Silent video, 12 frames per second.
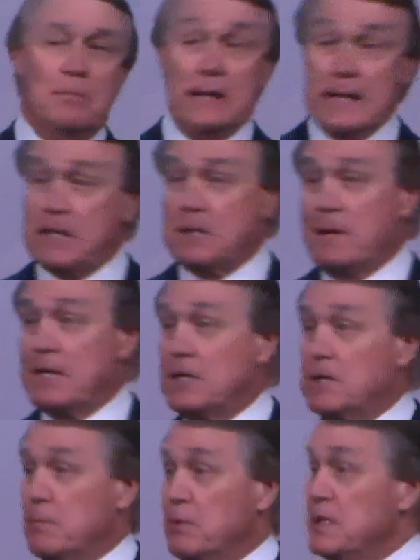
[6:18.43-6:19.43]
But he could make
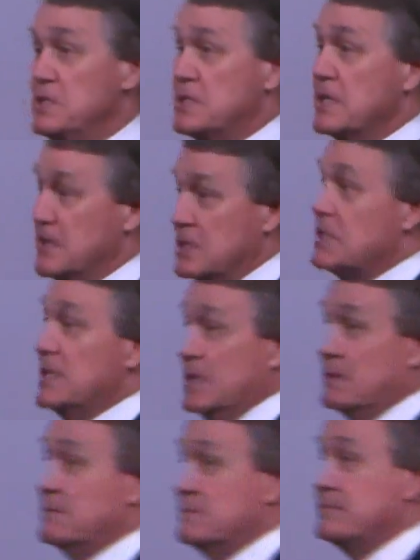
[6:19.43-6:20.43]
a complete sentence
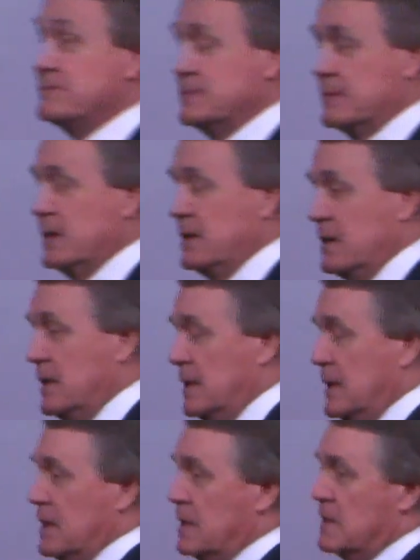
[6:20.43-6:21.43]
then.
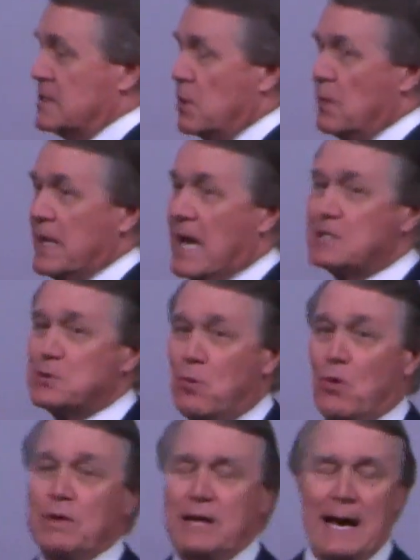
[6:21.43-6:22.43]
So we got
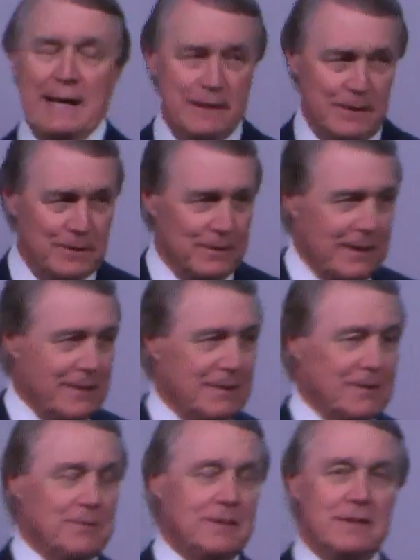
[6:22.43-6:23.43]
sworn, I
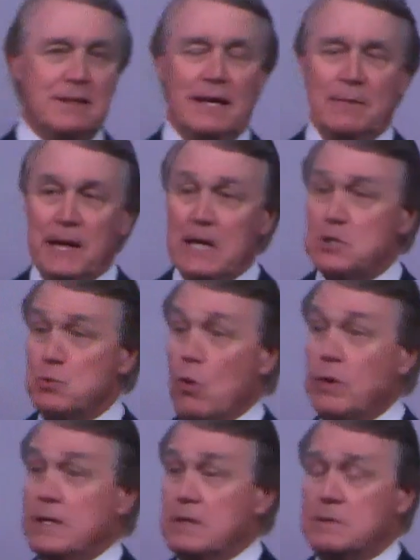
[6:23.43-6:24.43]
know. We got
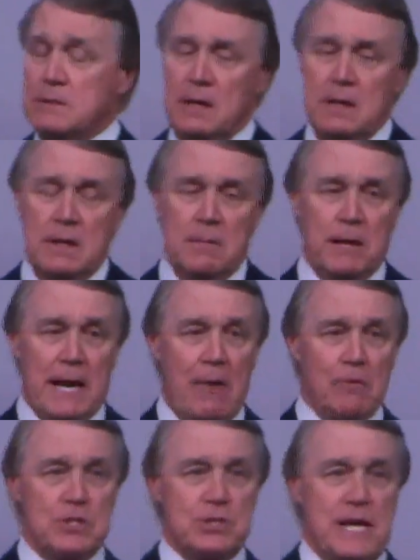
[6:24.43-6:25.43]
sworn in. But
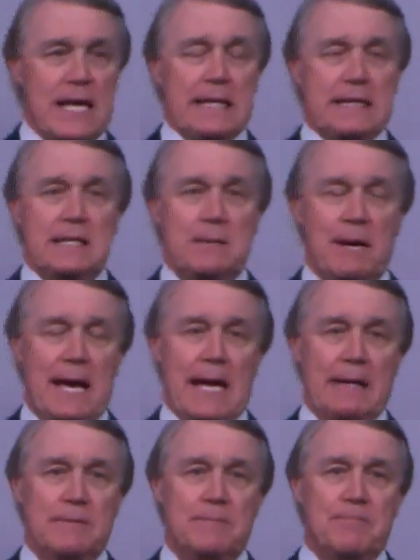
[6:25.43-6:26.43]
I was standing in the
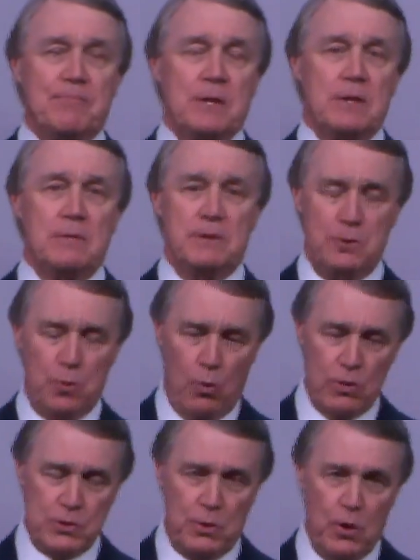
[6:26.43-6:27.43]
back, the
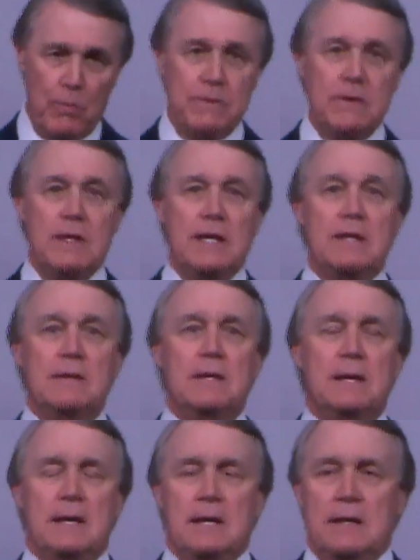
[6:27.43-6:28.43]
doors are open, and
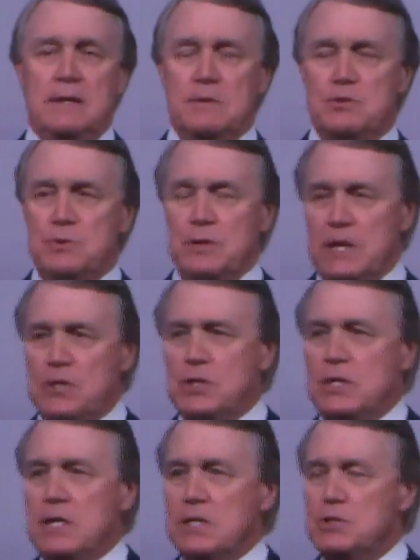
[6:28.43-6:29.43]
the
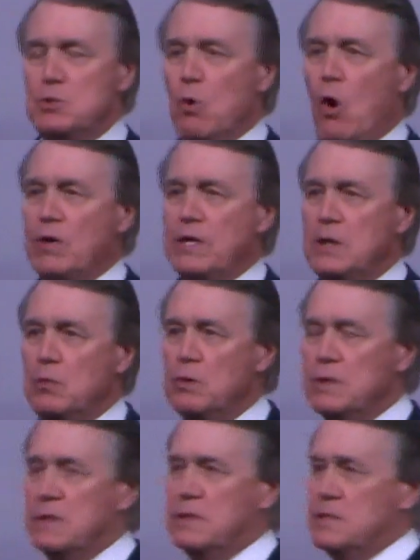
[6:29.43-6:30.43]
tradition is you walk in
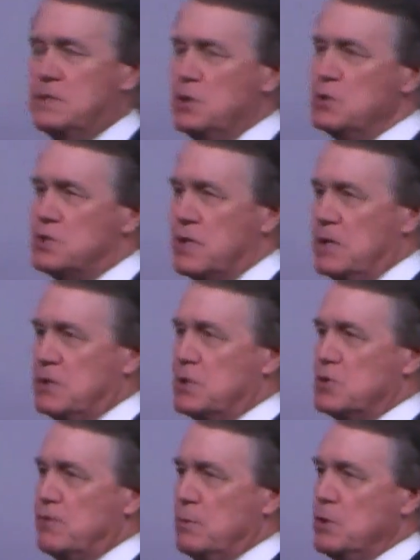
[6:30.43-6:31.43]
with the two
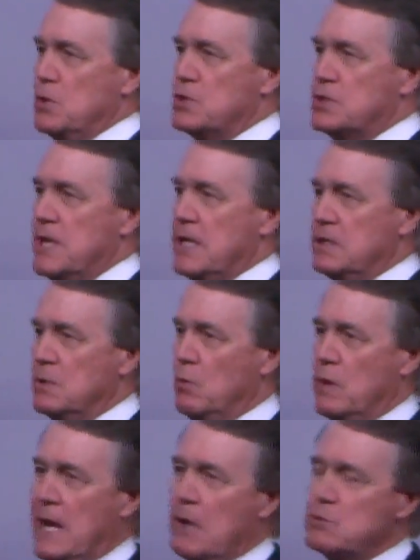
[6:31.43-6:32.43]
senators from your state, the
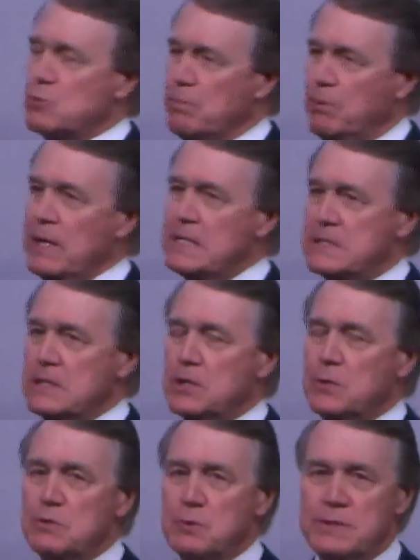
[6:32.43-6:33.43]
one I was
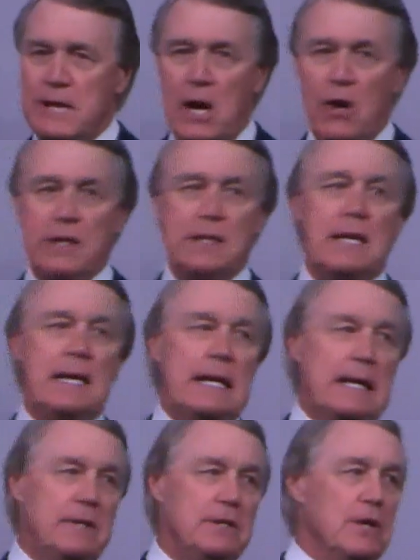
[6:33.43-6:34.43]
replacing who was retiring,
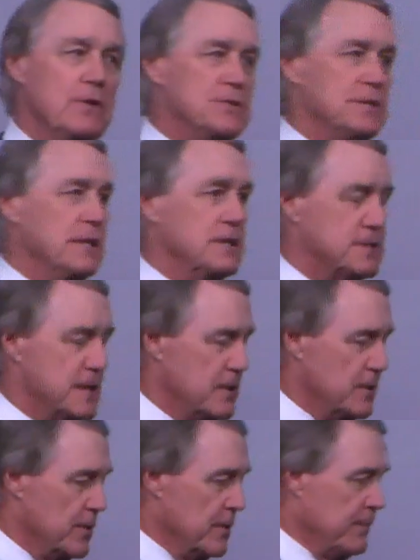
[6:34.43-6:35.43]
and the other sitting
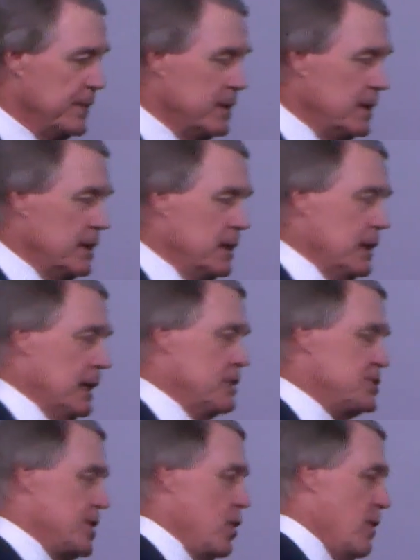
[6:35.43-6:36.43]
senator.
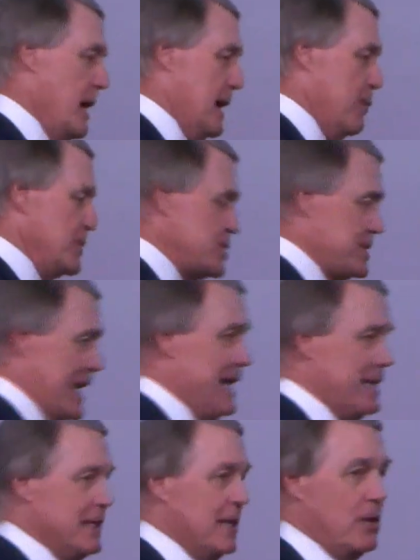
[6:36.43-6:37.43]
And so we're
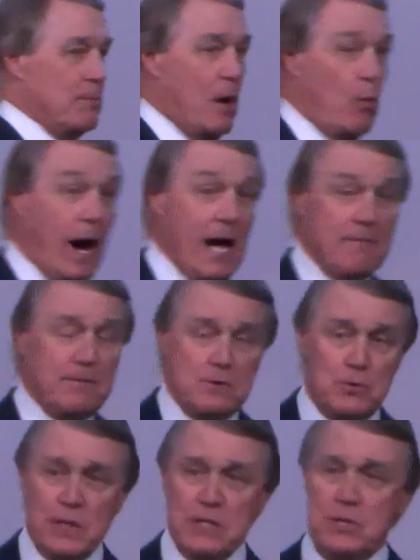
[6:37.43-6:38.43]
standing there, and my wife,
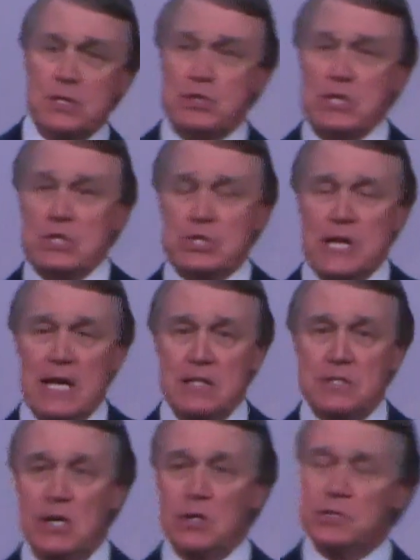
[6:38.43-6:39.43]
the tradition is she
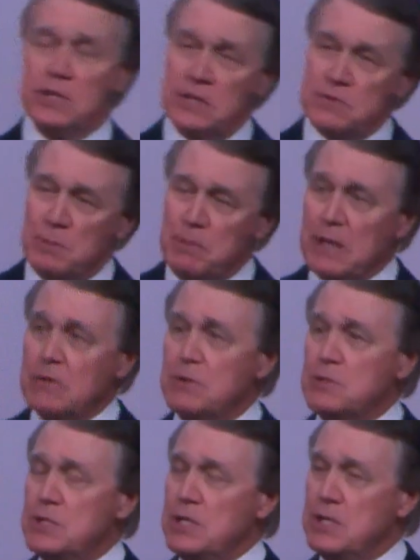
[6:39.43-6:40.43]
stands there, she gives you a peck
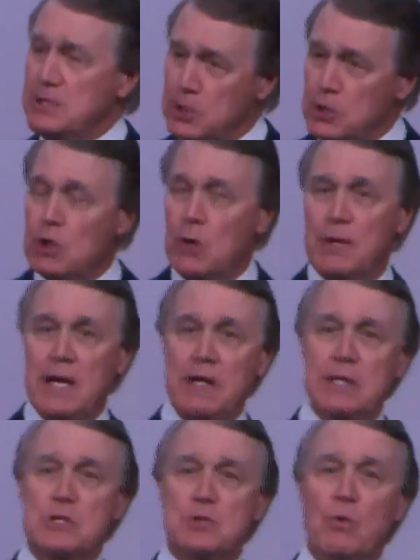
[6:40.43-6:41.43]
on the cheek, and then you go
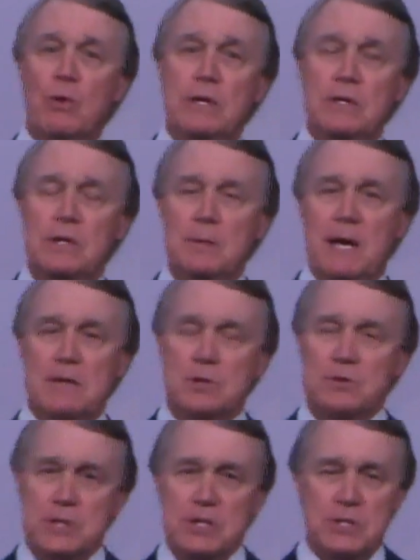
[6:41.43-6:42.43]
down and get sworn in and you come out.
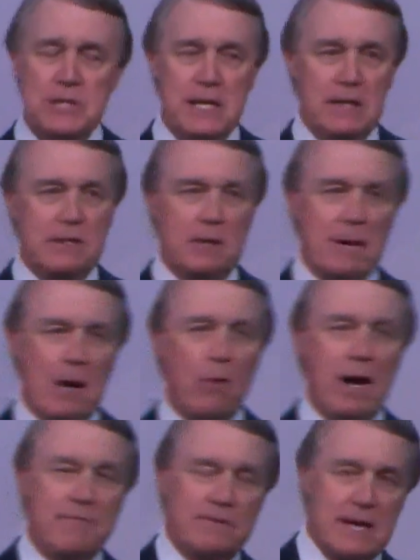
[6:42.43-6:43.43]
So she's standing there. My
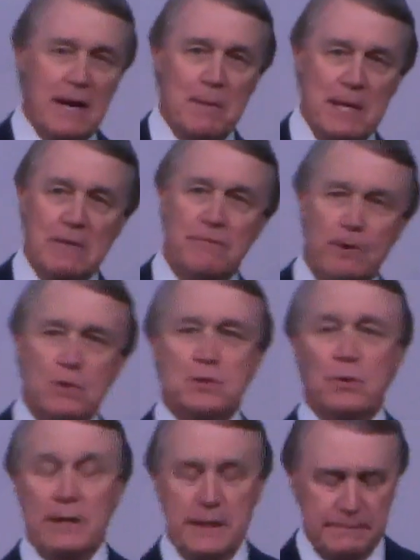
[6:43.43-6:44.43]
wife and I met in
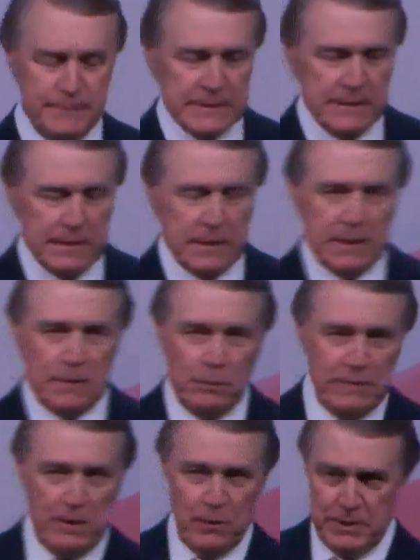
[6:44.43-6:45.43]
first grade.
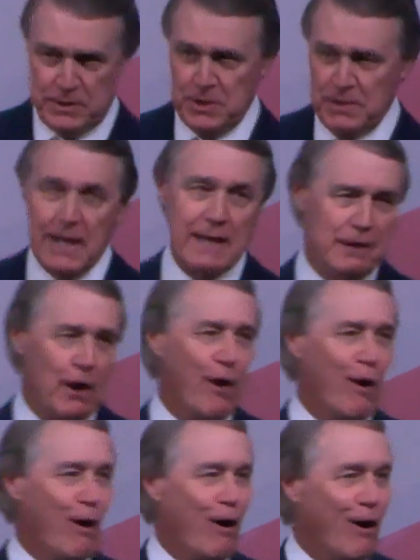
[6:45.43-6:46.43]
We've known each other,
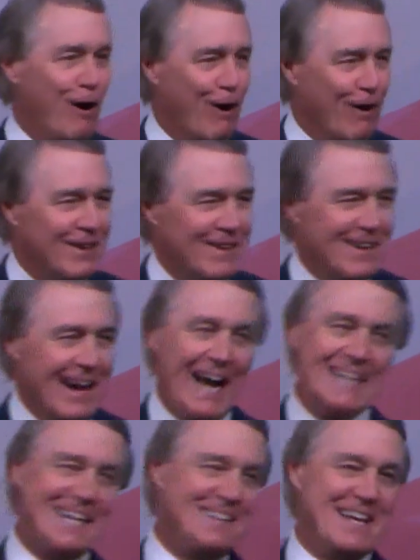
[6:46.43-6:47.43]

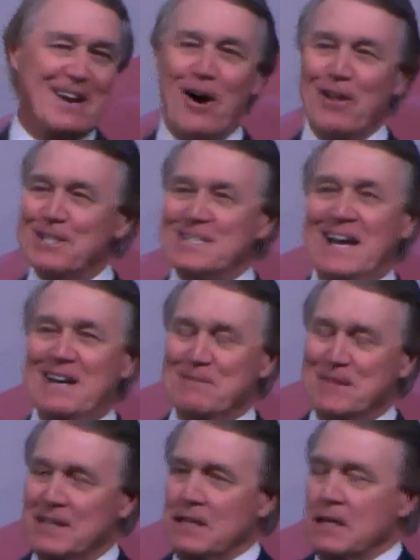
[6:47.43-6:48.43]
I get that all the time.